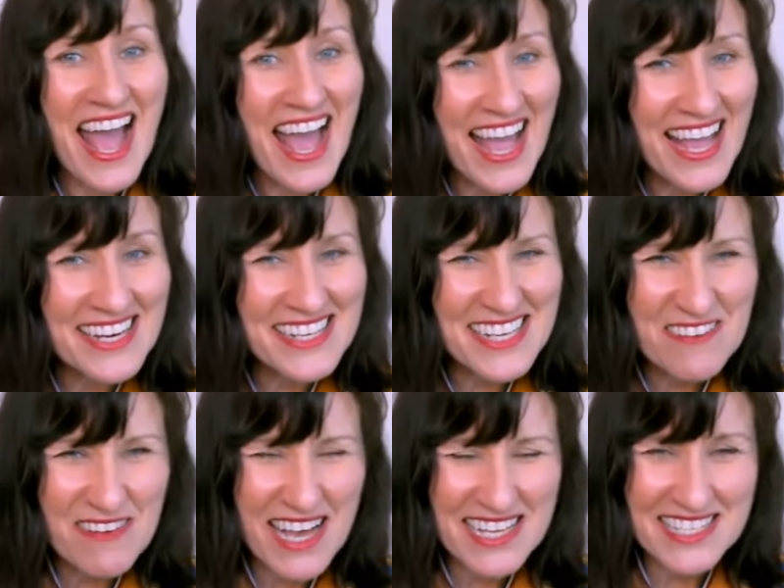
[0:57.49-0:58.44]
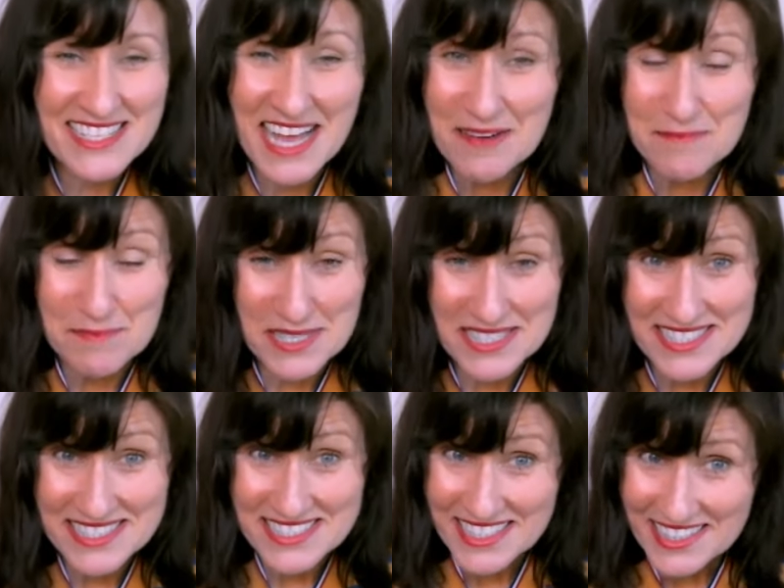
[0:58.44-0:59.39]
And here are some
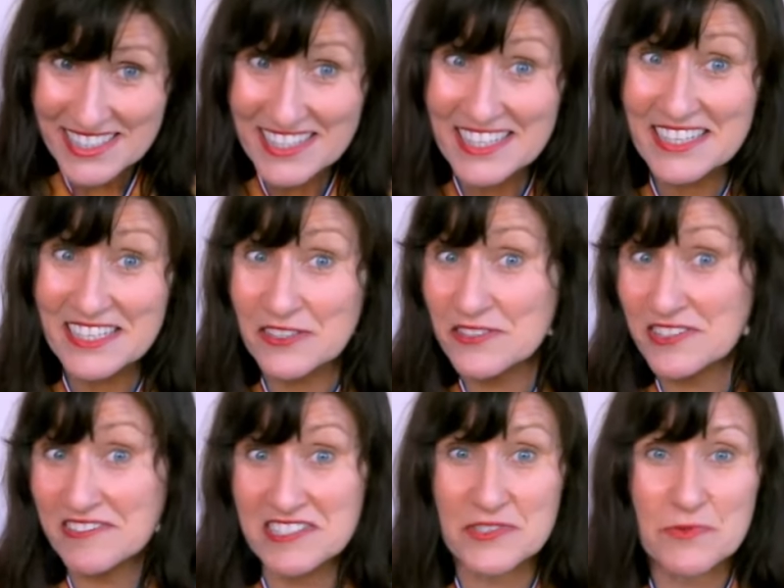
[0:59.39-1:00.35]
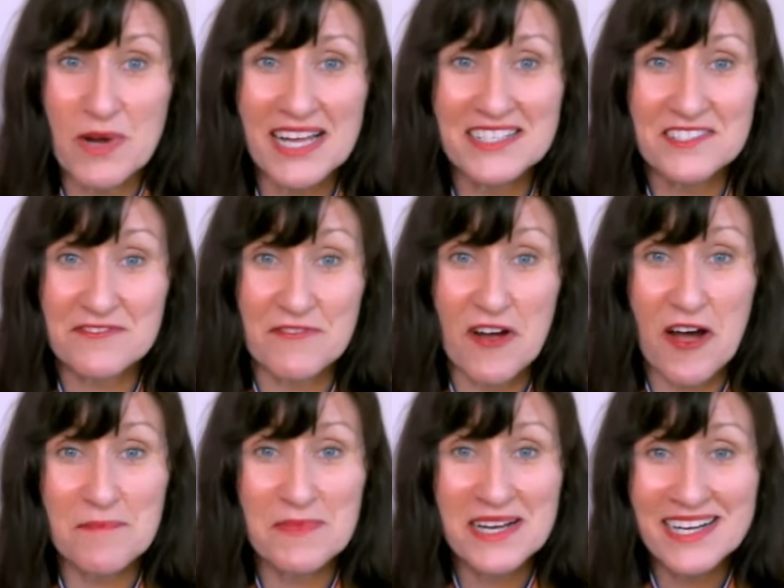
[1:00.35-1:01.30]
particularly ludicrous ones
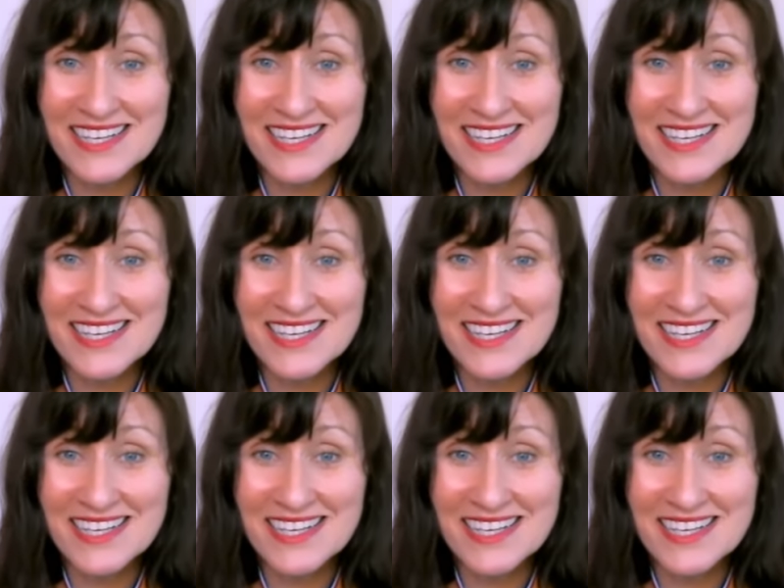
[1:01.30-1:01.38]
from